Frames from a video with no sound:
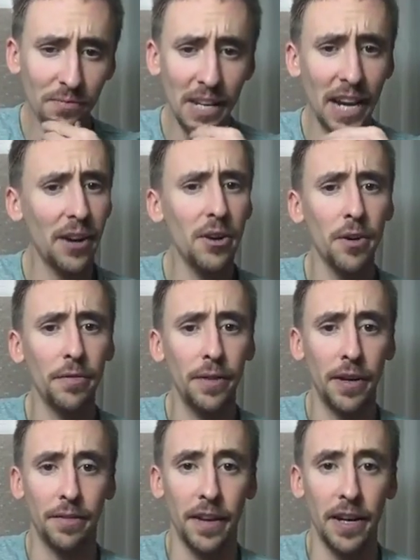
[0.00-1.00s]
I don't know
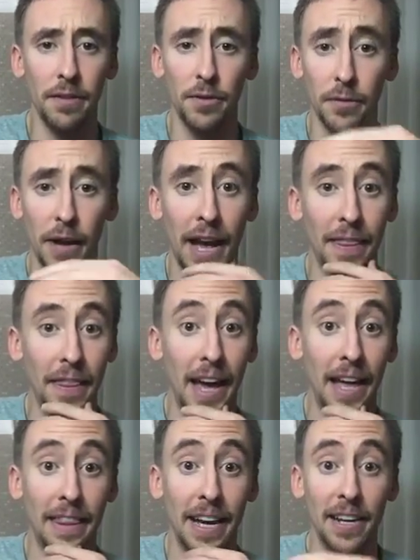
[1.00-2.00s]
if any of you have
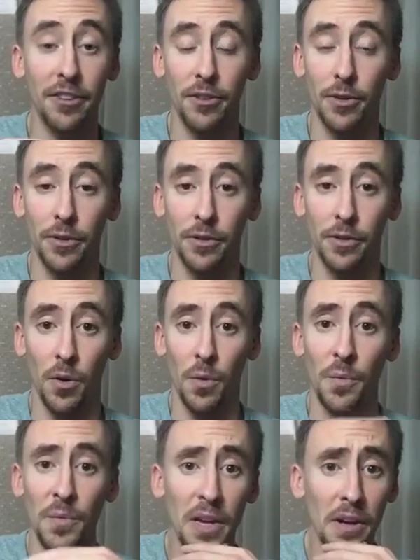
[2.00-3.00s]
had that issue, and so
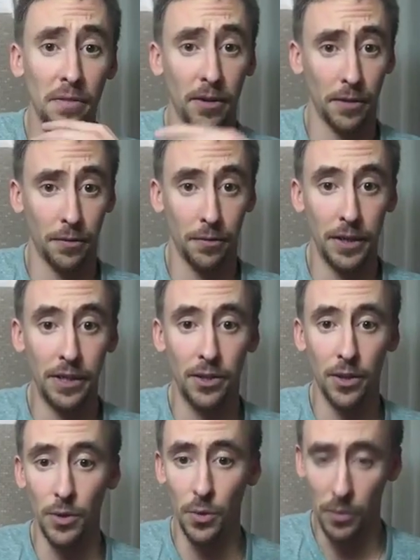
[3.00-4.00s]
feel free
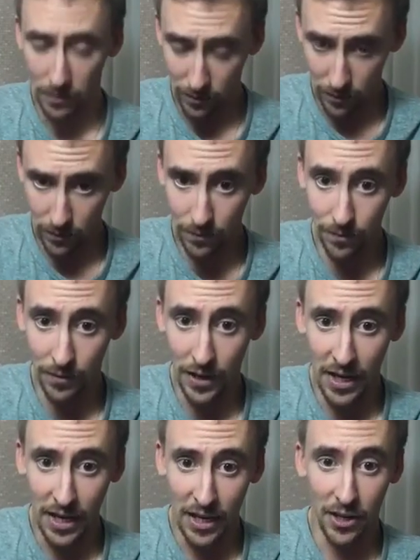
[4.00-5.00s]
to
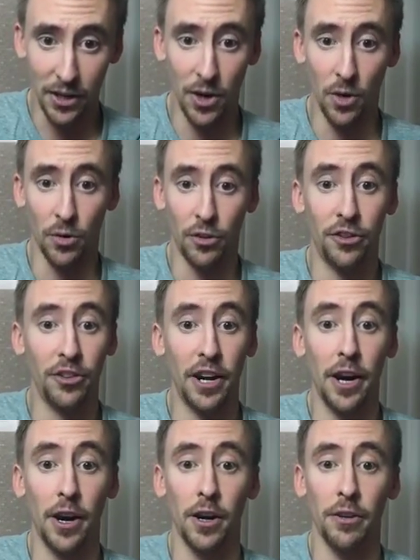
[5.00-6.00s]

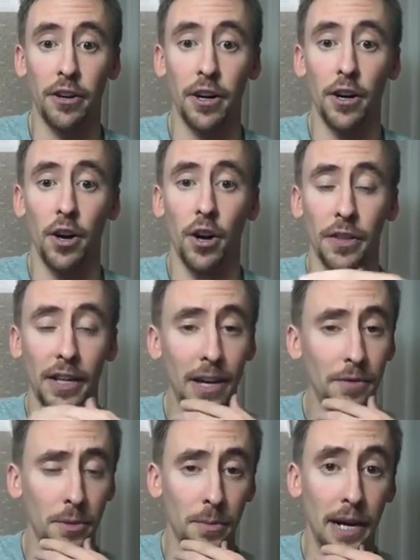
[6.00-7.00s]
share on the
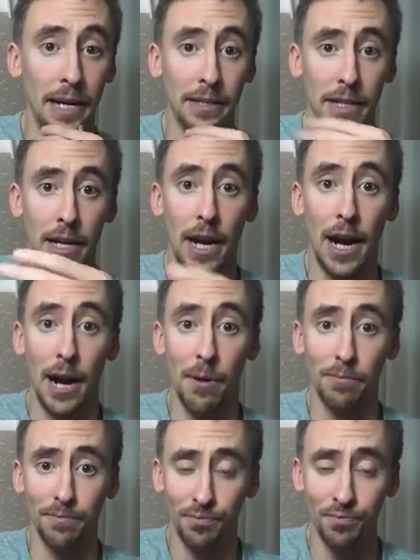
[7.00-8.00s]
live stream, guys.
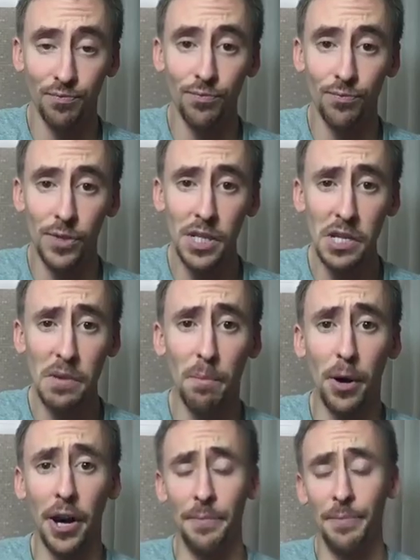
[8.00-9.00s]

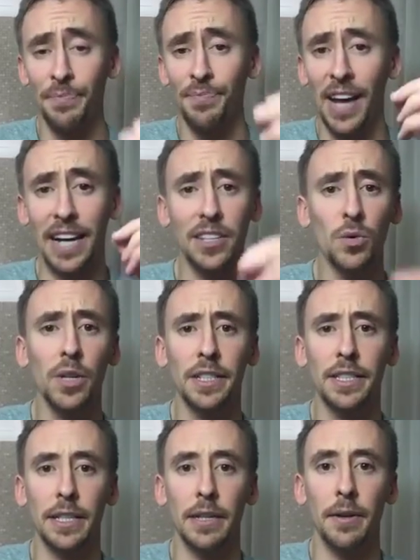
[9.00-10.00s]
But I just
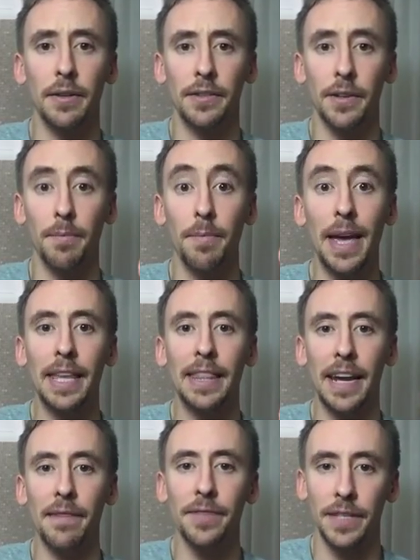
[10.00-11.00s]
wanted to make
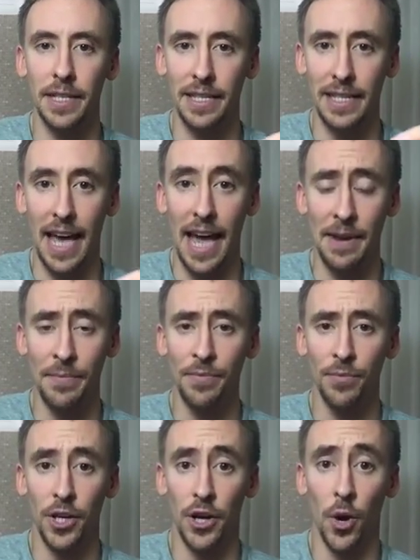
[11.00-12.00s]
that emphasis that
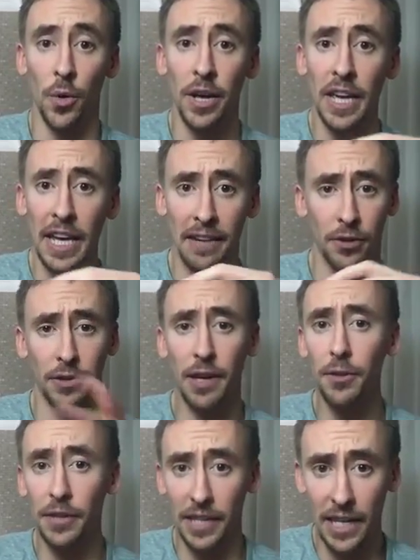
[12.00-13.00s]
if there's
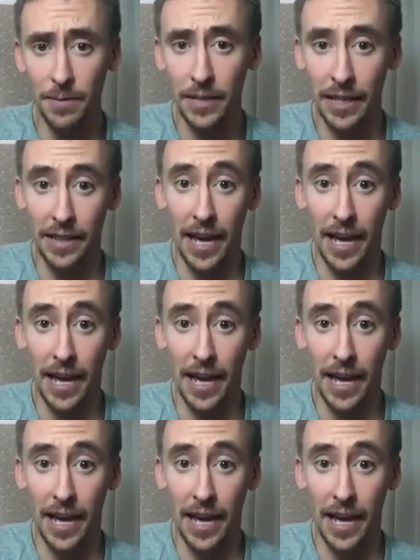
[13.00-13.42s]
ever times like